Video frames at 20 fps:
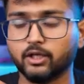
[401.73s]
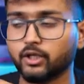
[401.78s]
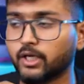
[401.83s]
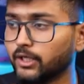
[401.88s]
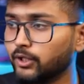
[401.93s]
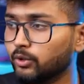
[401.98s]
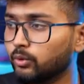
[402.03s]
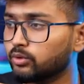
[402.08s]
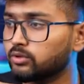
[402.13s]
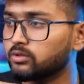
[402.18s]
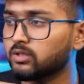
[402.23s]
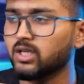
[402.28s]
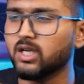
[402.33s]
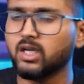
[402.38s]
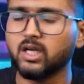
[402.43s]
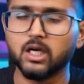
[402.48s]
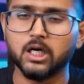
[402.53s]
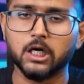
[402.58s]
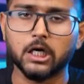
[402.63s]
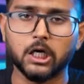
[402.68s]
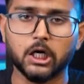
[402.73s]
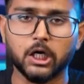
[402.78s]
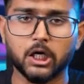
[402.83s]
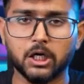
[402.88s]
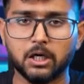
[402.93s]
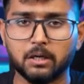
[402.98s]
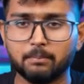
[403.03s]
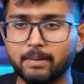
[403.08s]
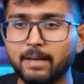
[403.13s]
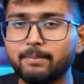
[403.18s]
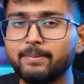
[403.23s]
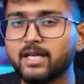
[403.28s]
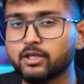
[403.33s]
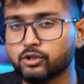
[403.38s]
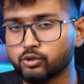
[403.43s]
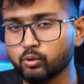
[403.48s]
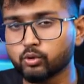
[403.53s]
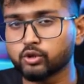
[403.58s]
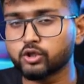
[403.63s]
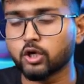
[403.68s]
You can use maybe a
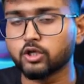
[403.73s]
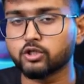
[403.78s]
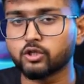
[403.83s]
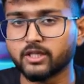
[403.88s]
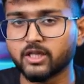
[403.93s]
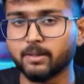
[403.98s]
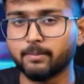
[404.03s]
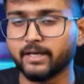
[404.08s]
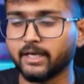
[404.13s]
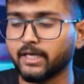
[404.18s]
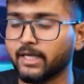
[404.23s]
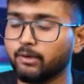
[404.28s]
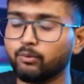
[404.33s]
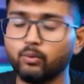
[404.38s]
swoosh also in the beginning.